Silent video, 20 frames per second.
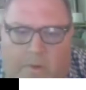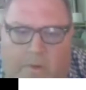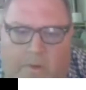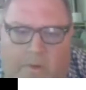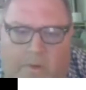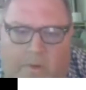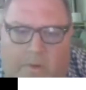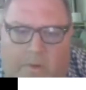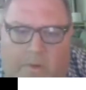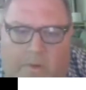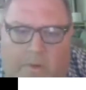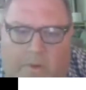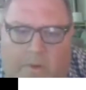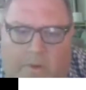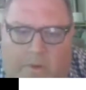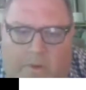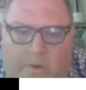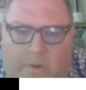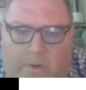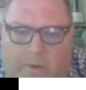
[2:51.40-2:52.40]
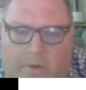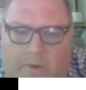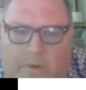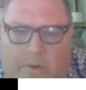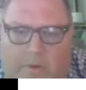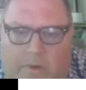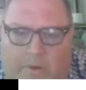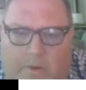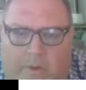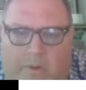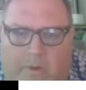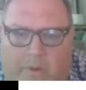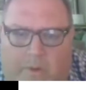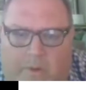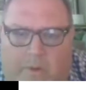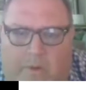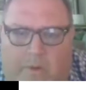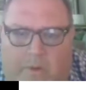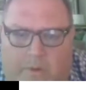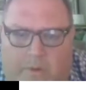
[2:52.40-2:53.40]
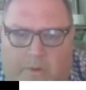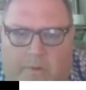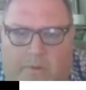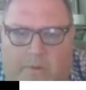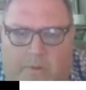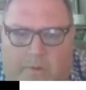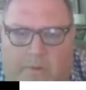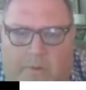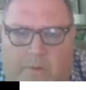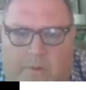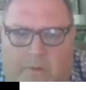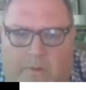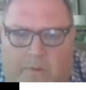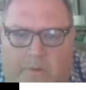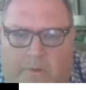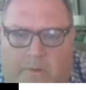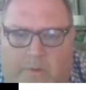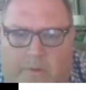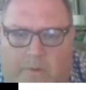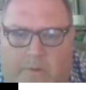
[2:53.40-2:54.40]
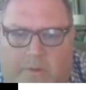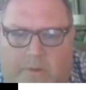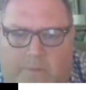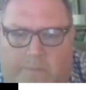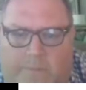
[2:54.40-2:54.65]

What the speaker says: (not speaking)